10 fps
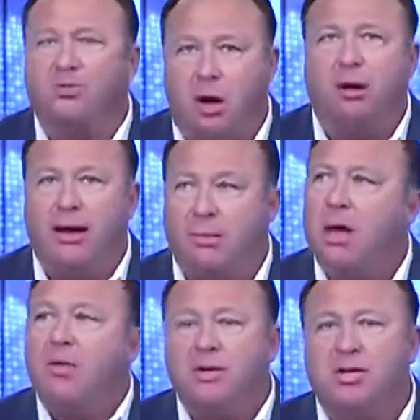controlling
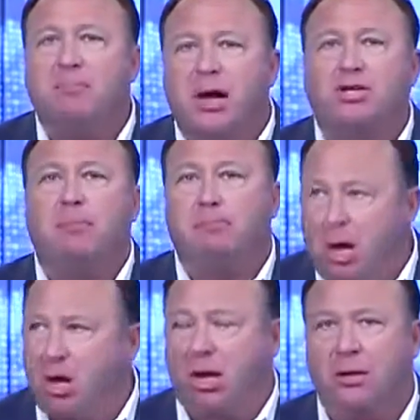them. This is a bunch of
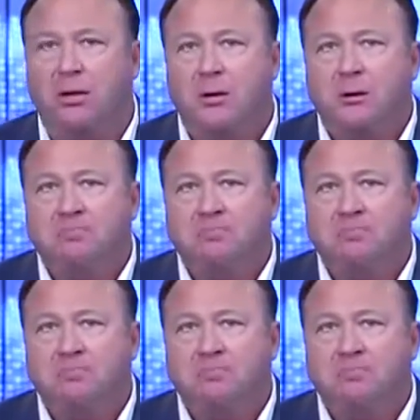bull.